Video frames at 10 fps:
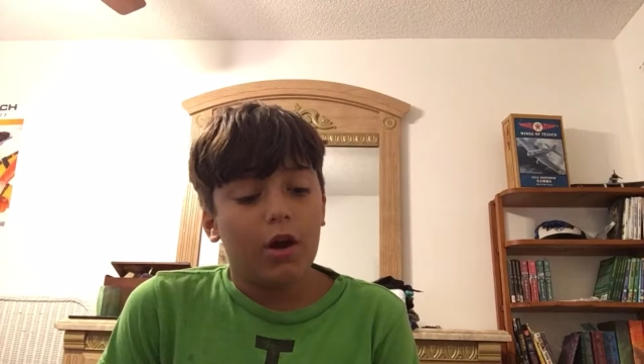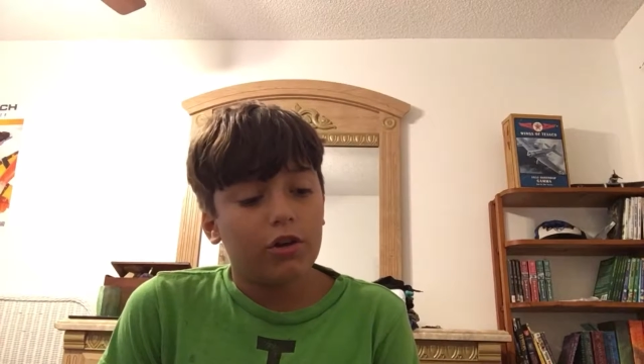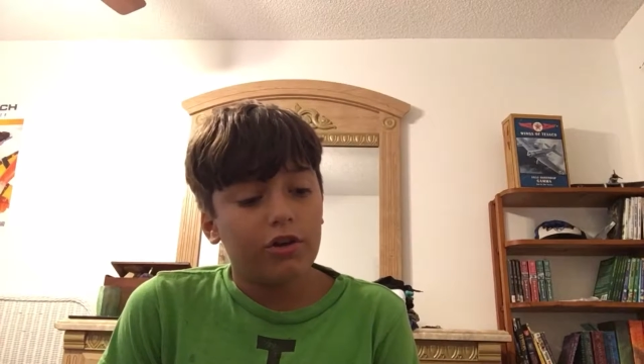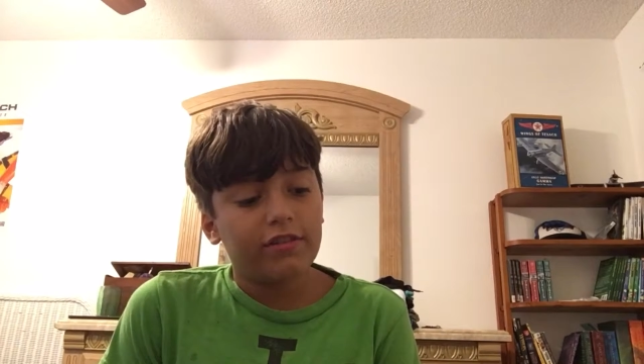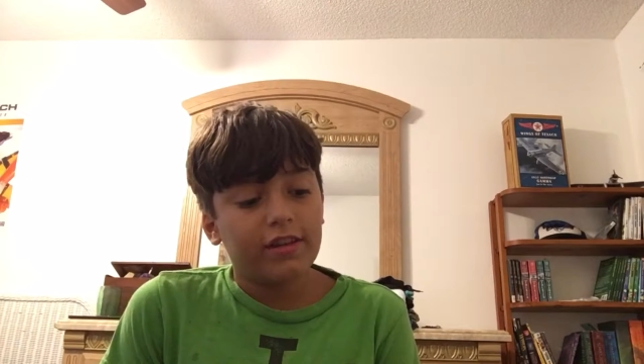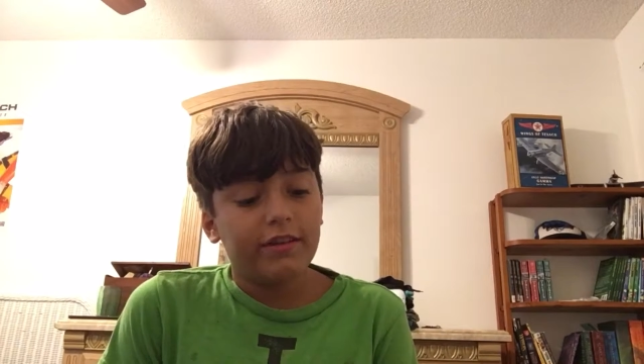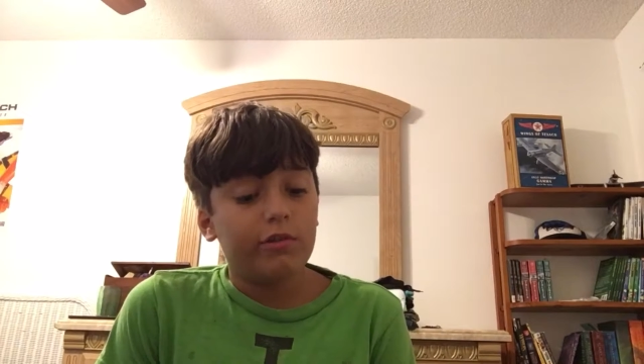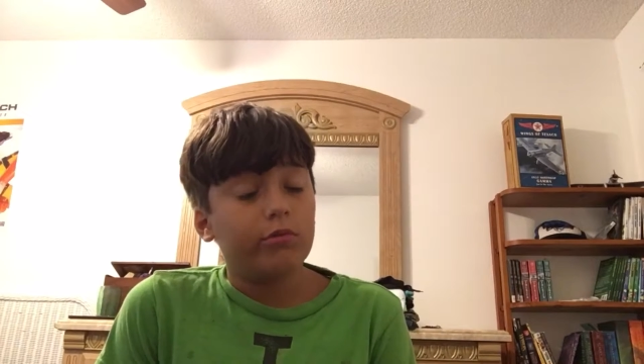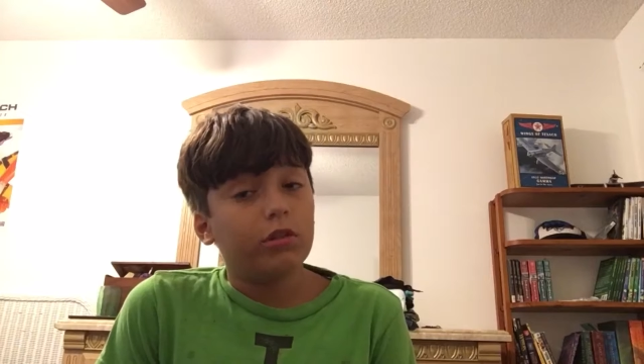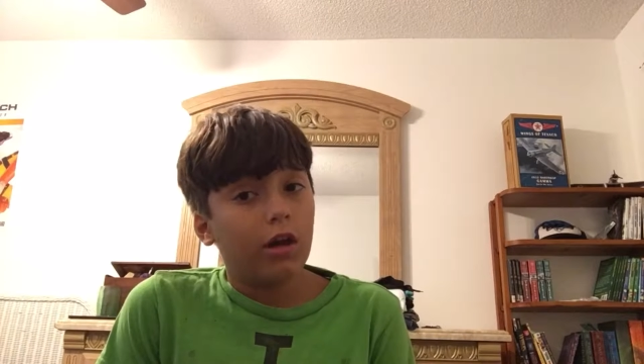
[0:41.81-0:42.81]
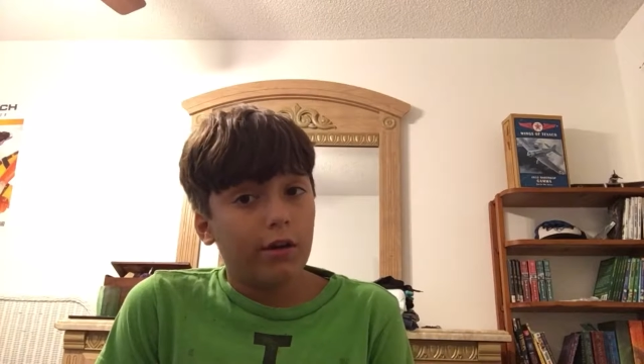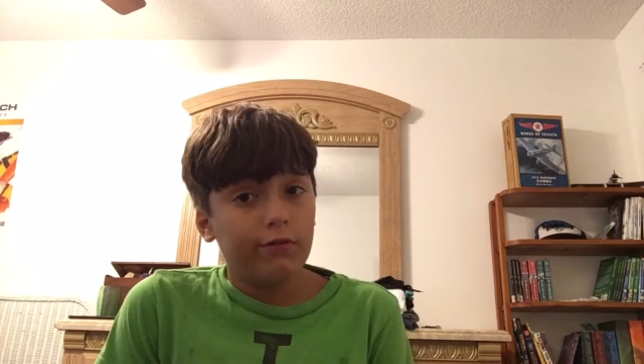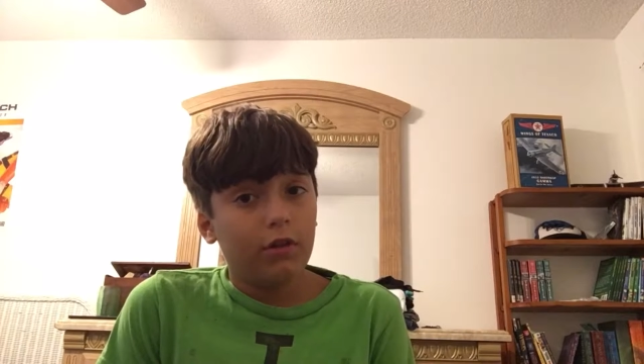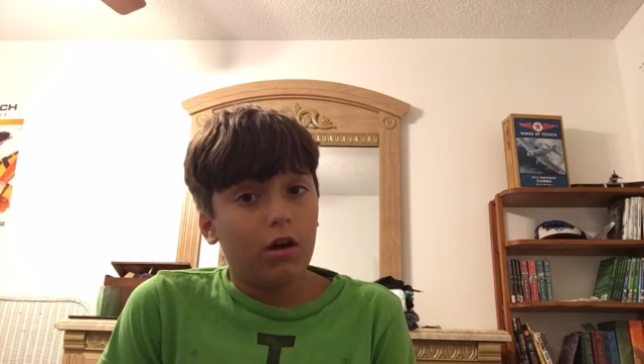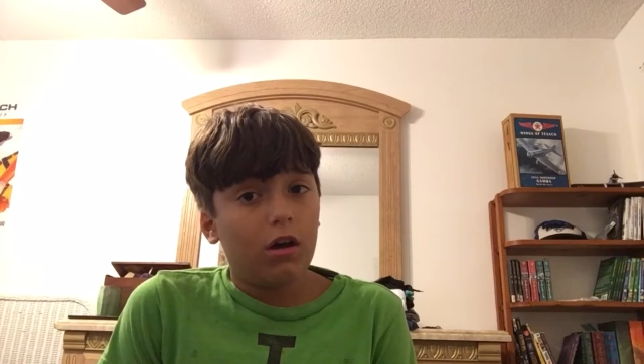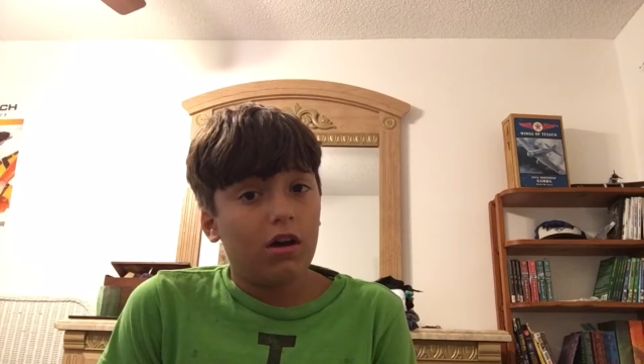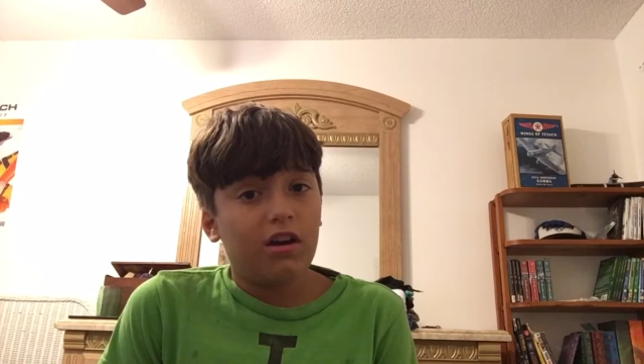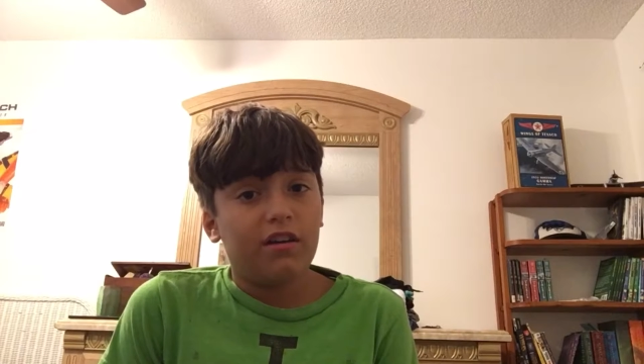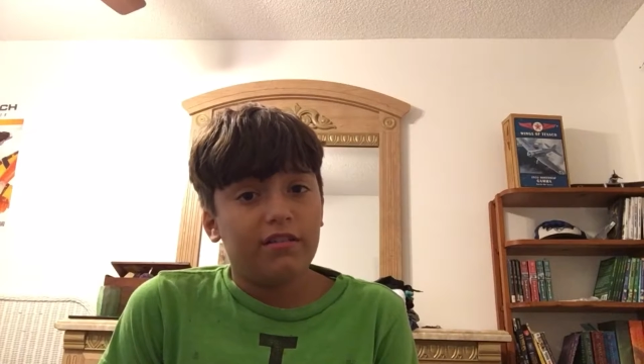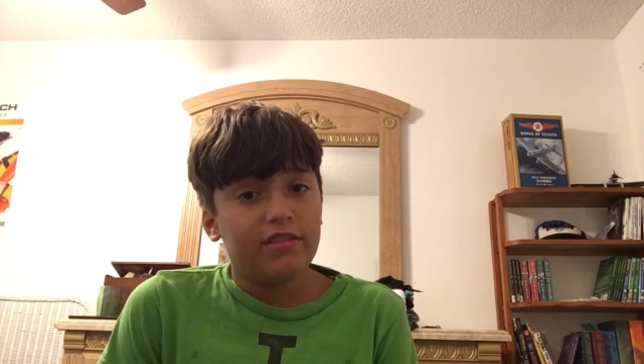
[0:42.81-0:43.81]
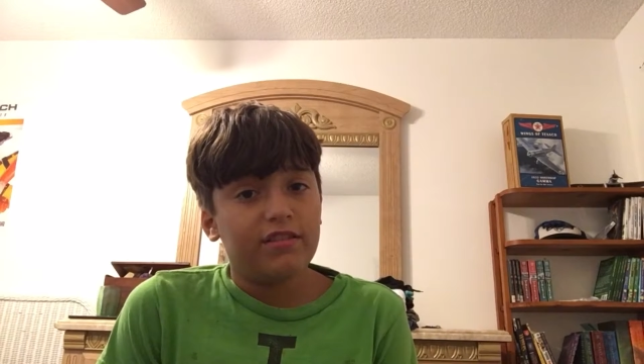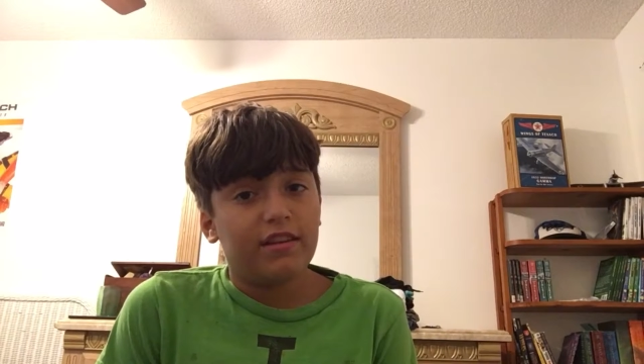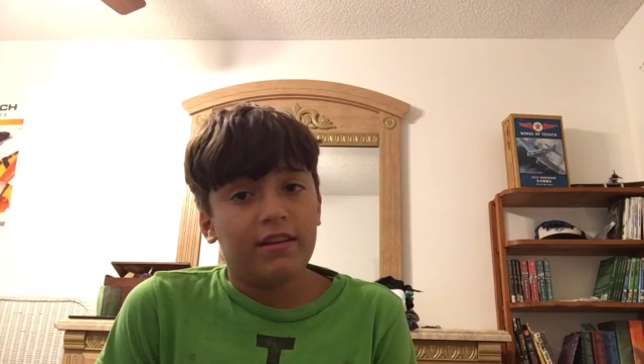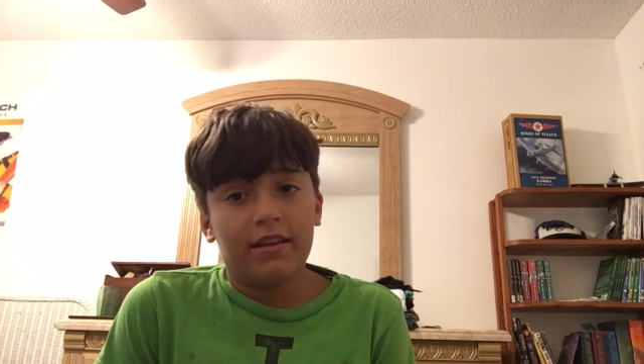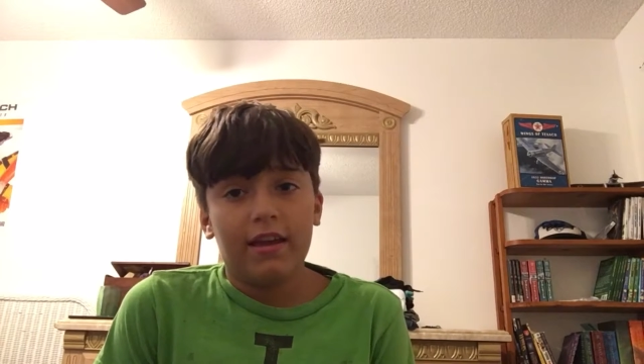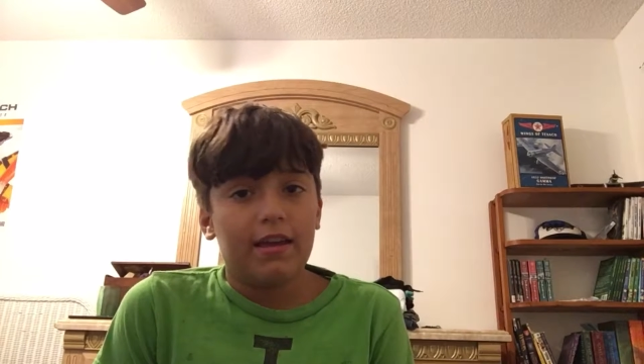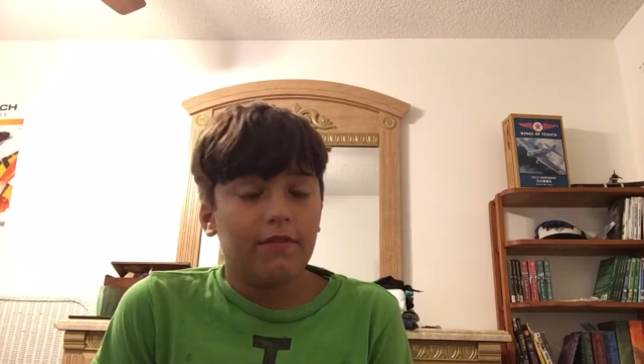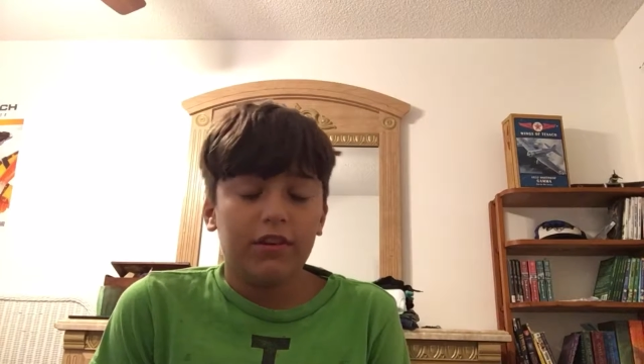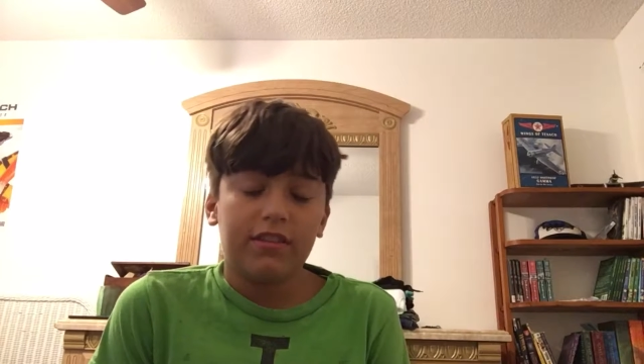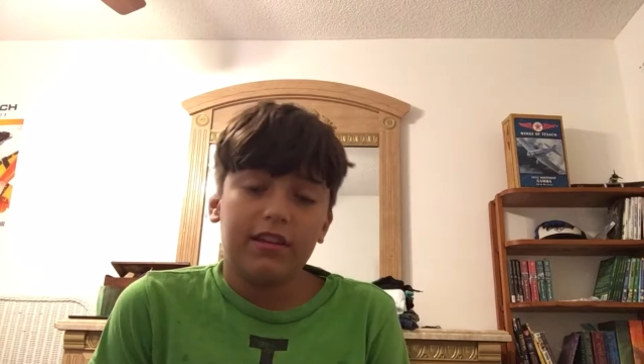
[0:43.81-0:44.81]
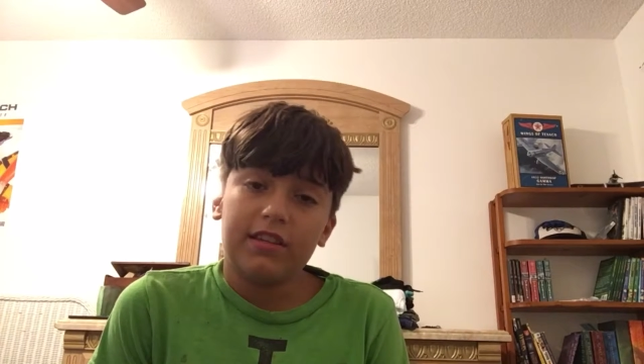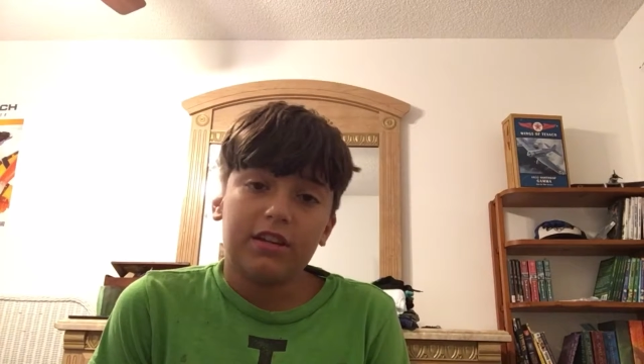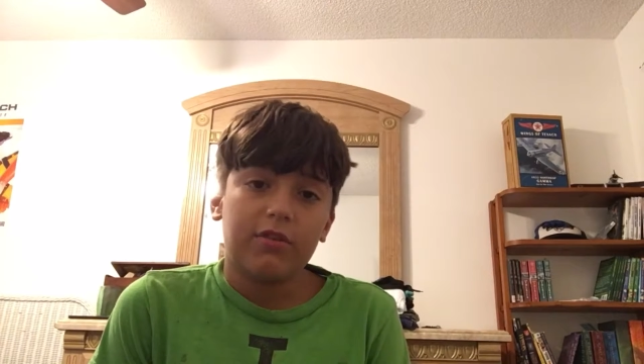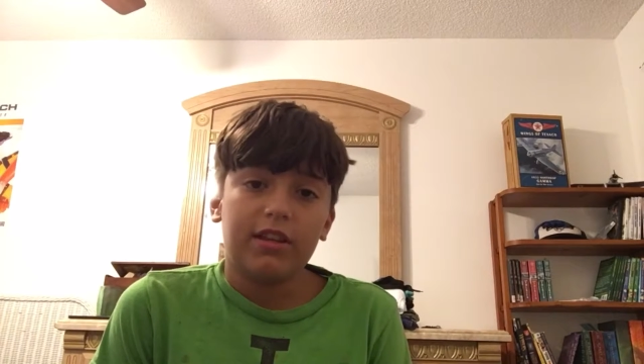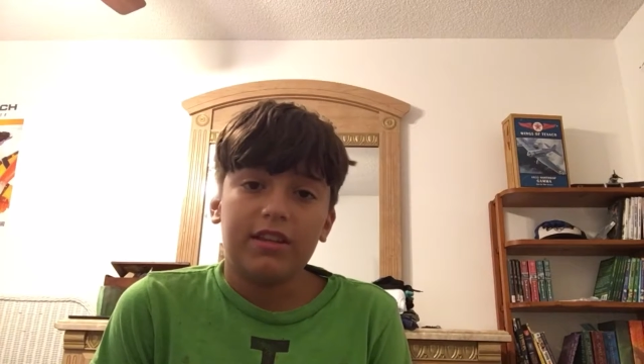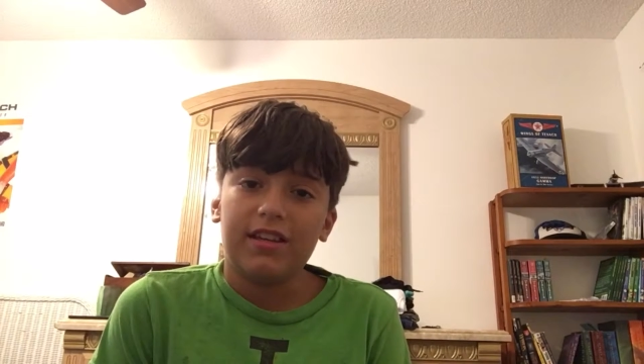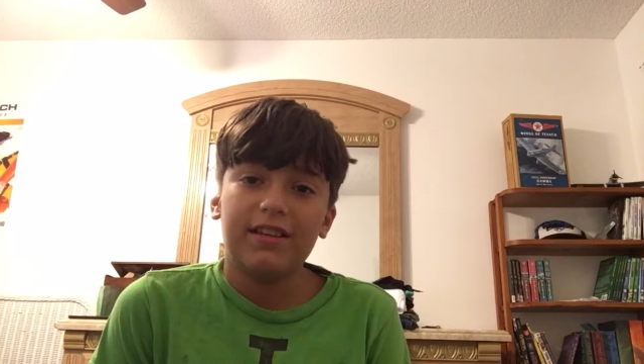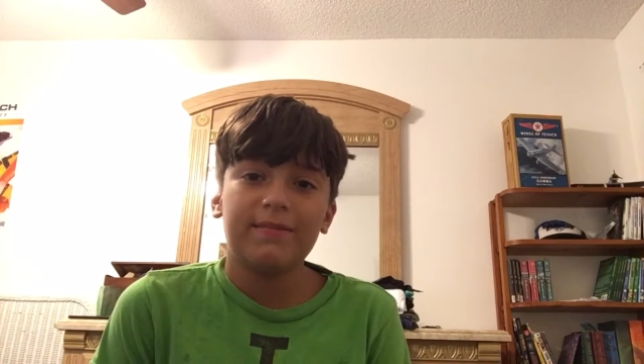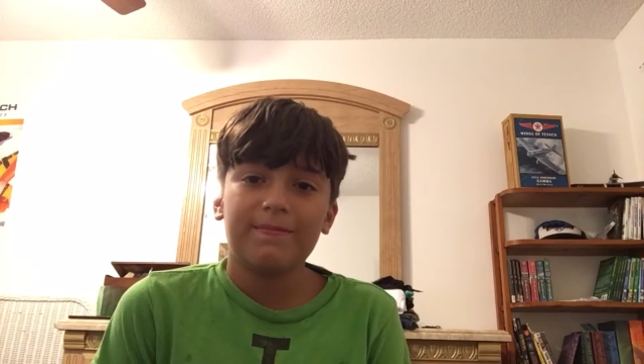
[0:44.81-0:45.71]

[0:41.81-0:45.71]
Parker's gonna do a lot of vlogs and everything that crazy.